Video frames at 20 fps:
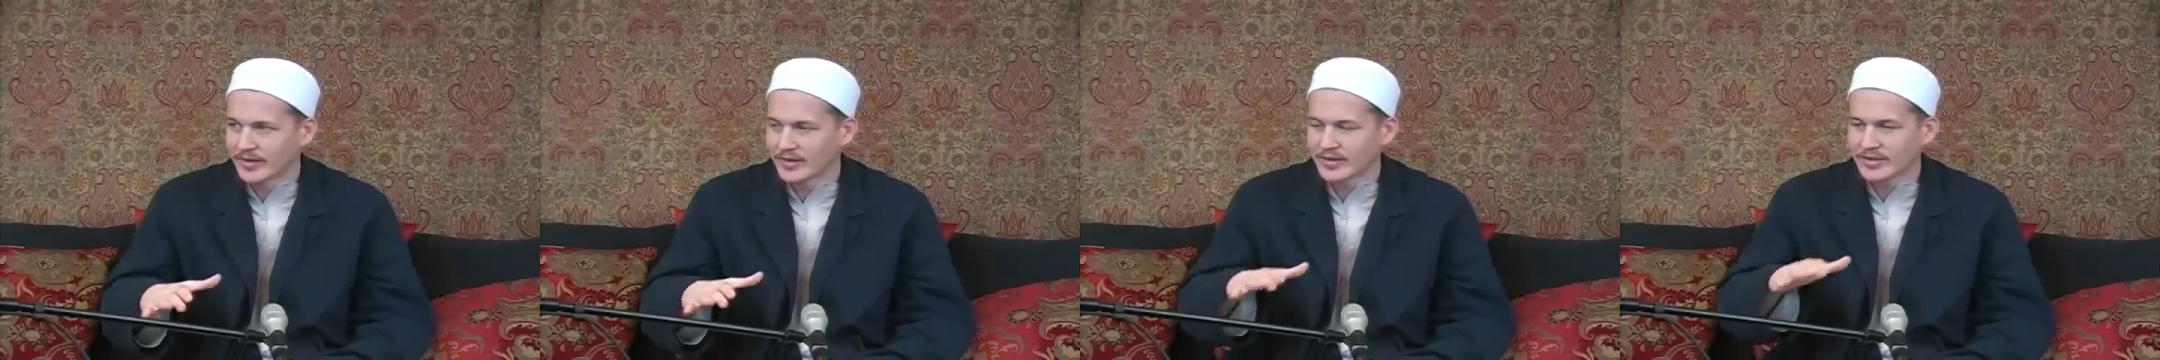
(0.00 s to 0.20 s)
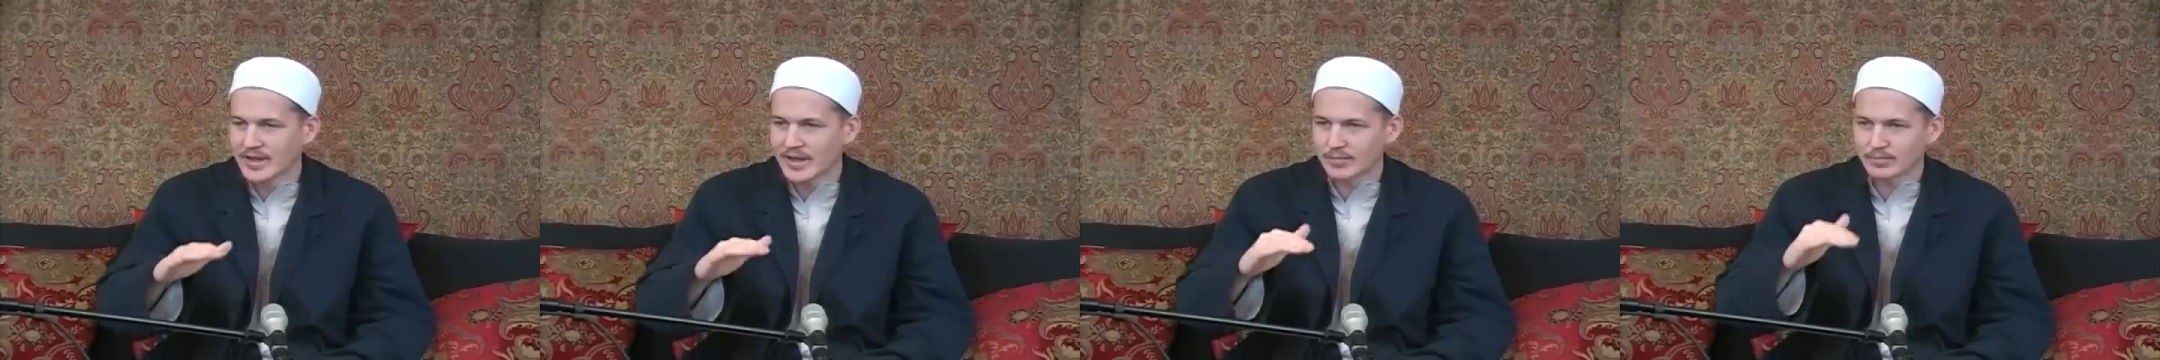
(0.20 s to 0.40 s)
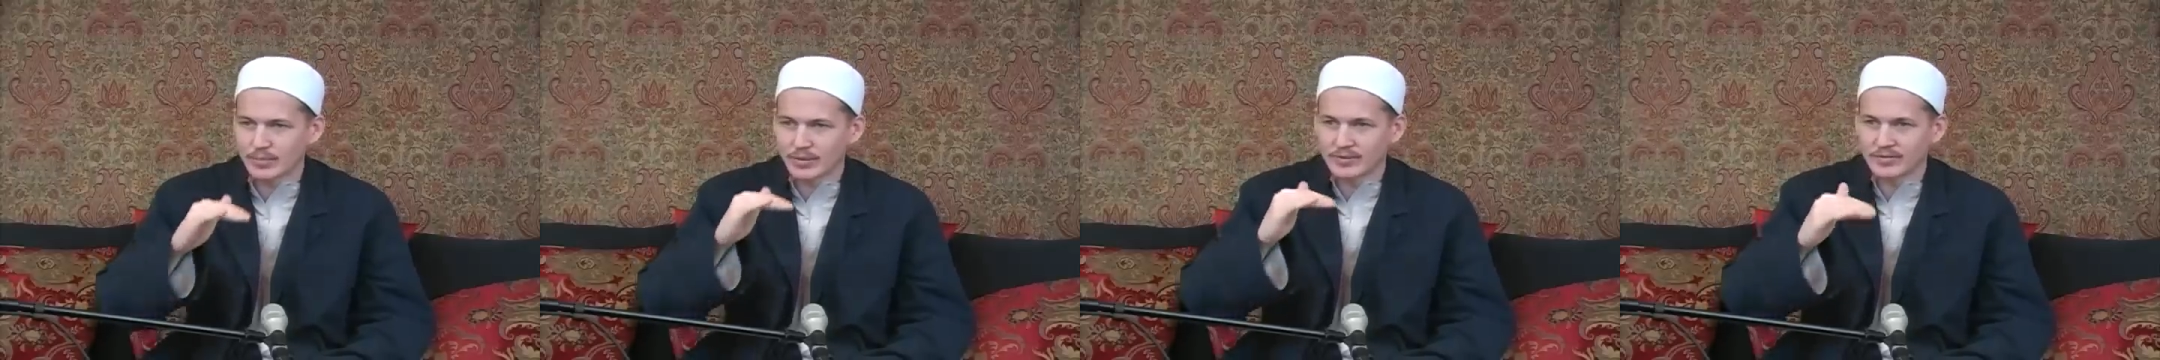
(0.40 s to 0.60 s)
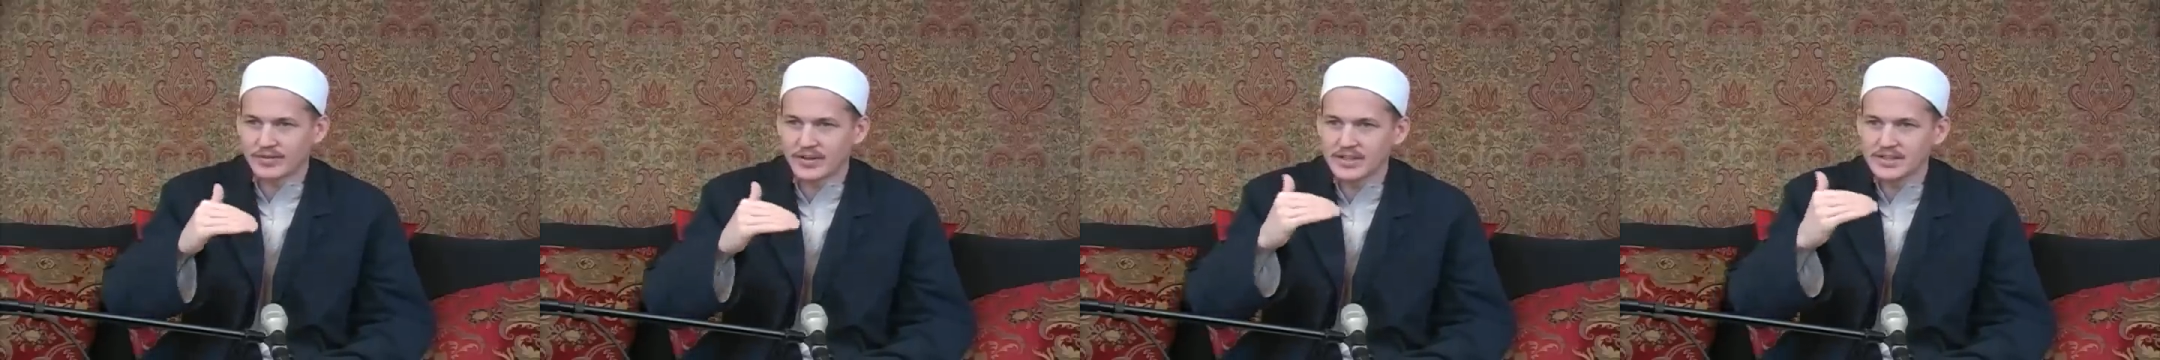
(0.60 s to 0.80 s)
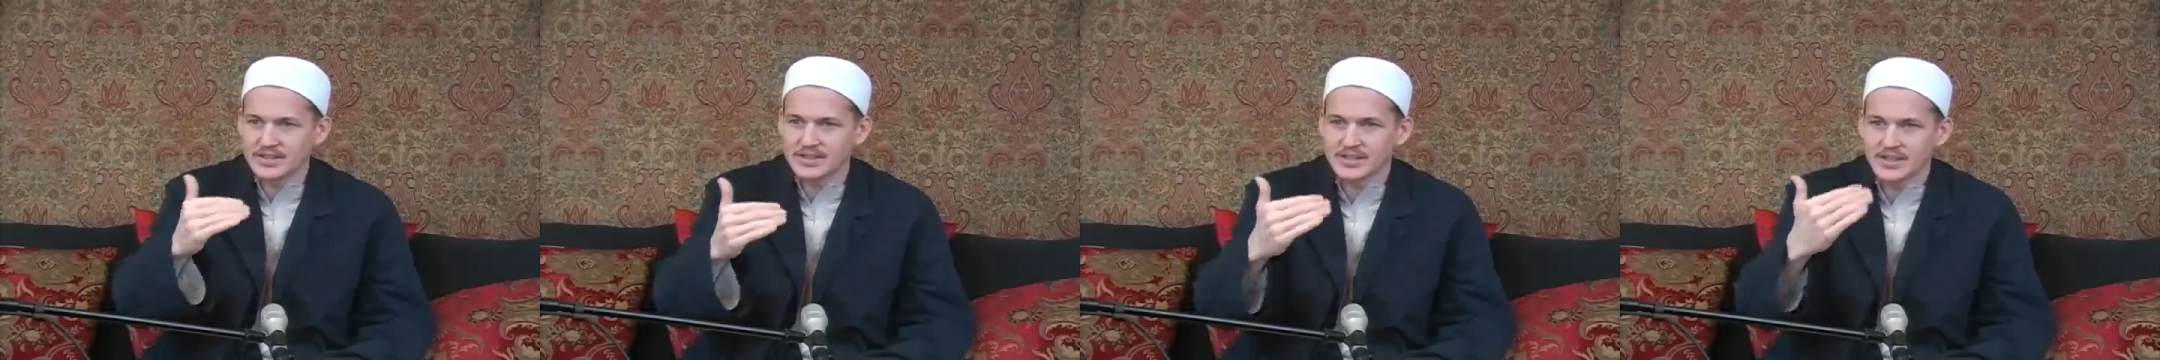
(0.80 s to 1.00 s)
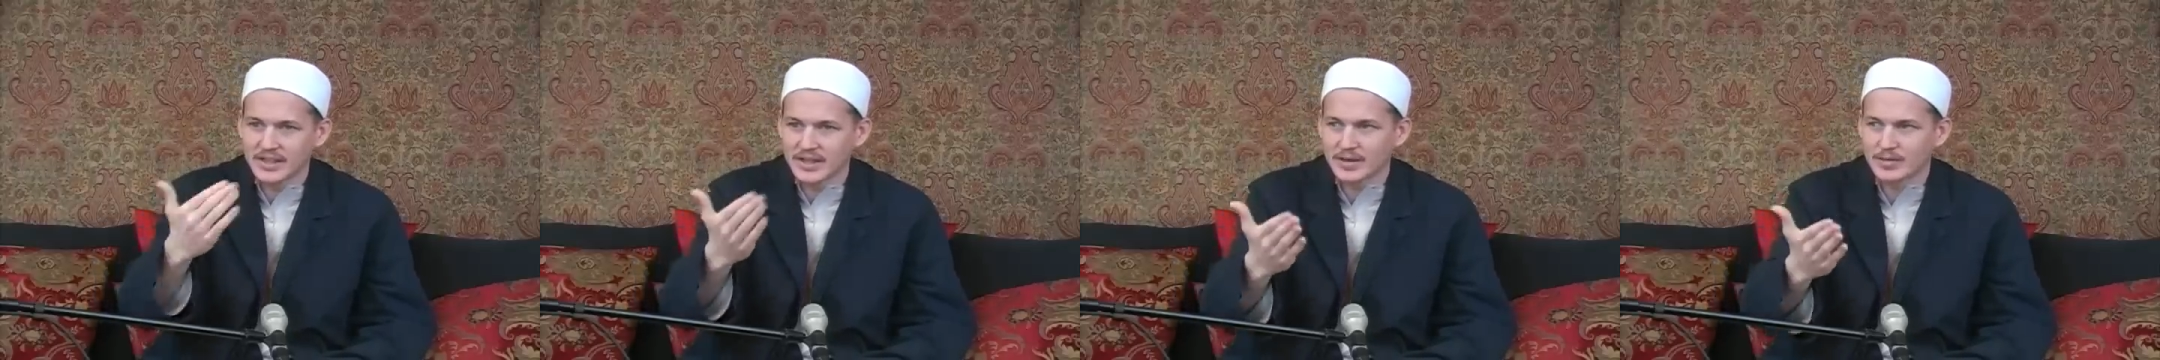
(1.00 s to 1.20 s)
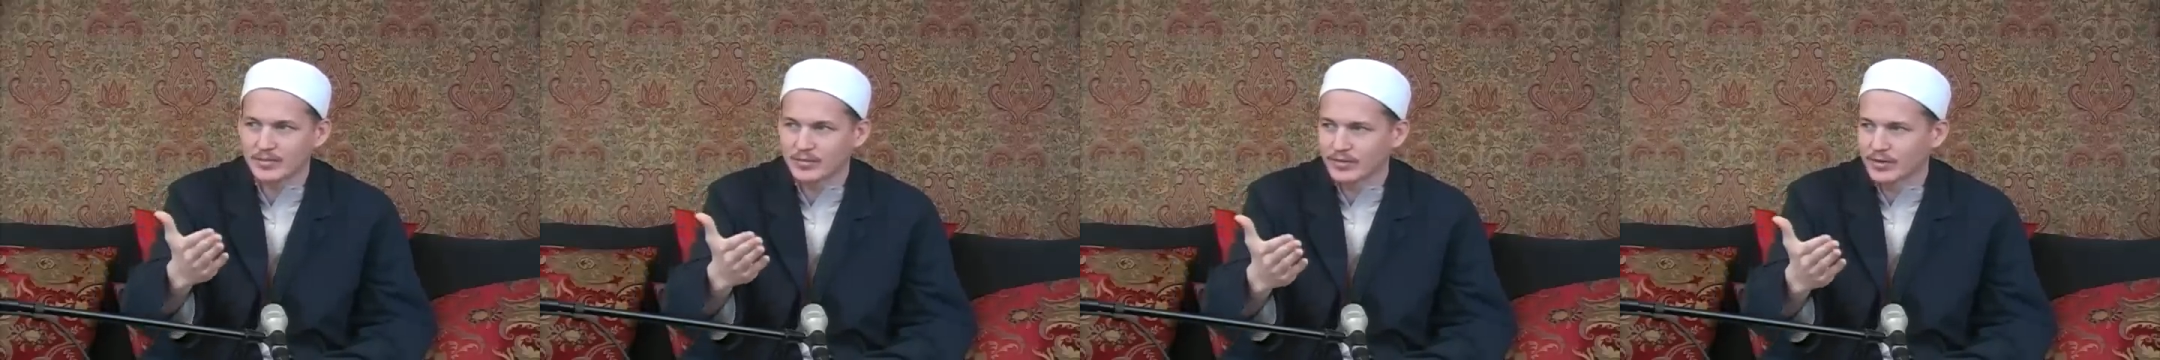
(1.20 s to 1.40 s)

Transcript: You're not preventing him